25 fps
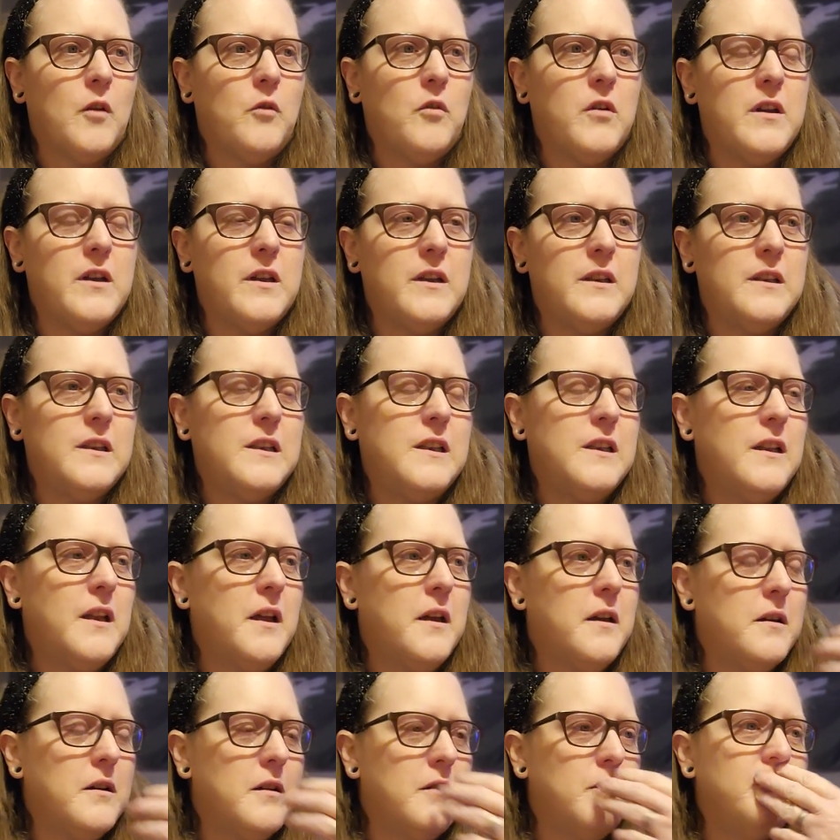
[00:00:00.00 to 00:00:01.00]
but
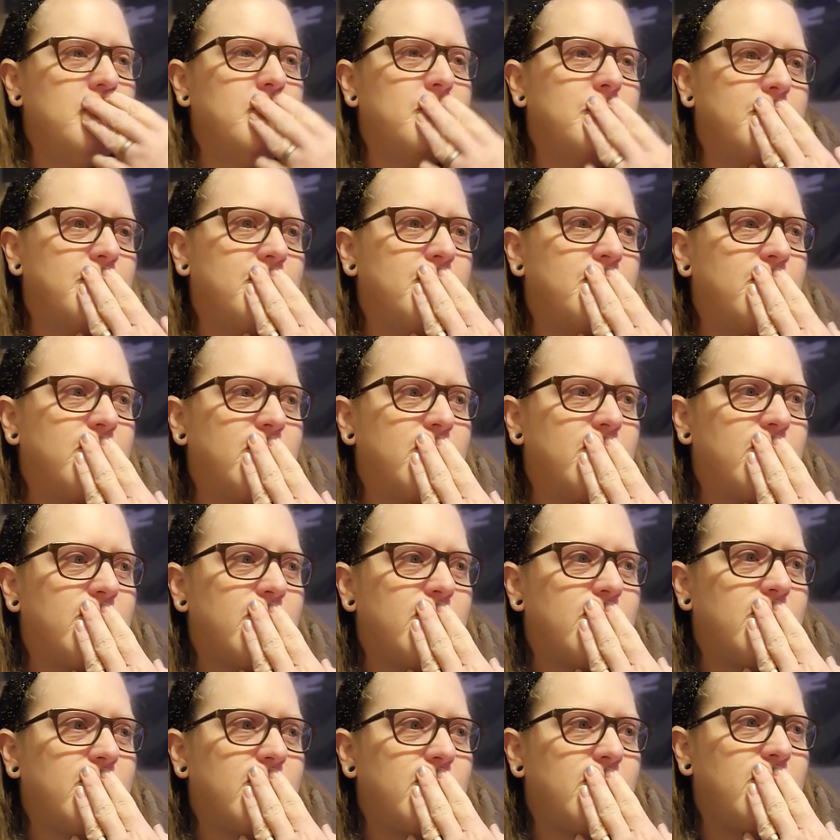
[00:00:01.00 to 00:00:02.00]
um,
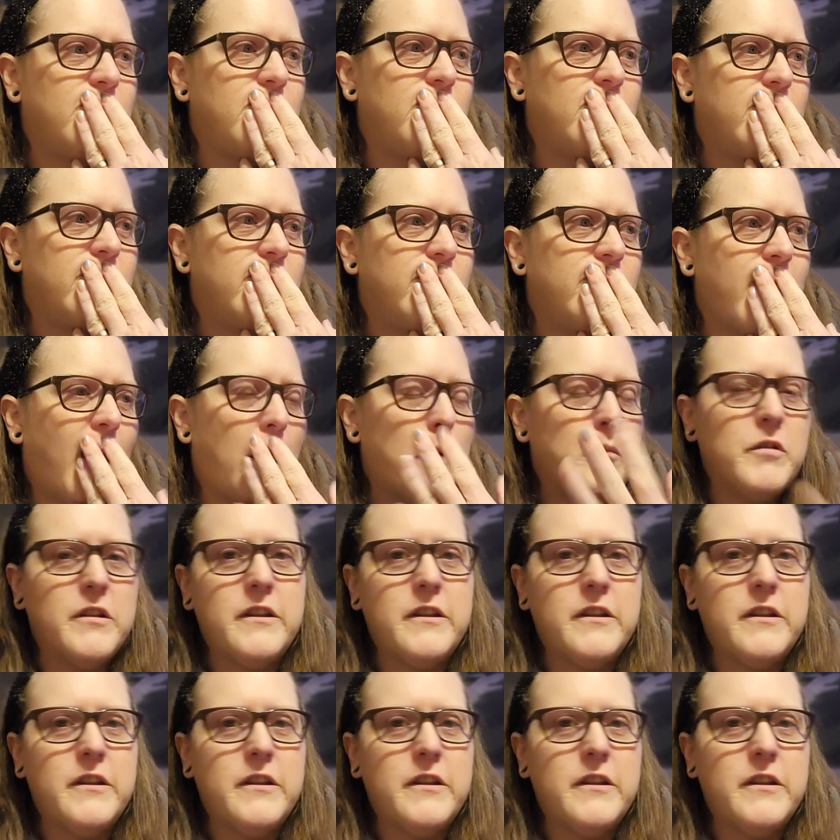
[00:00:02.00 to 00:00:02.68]
I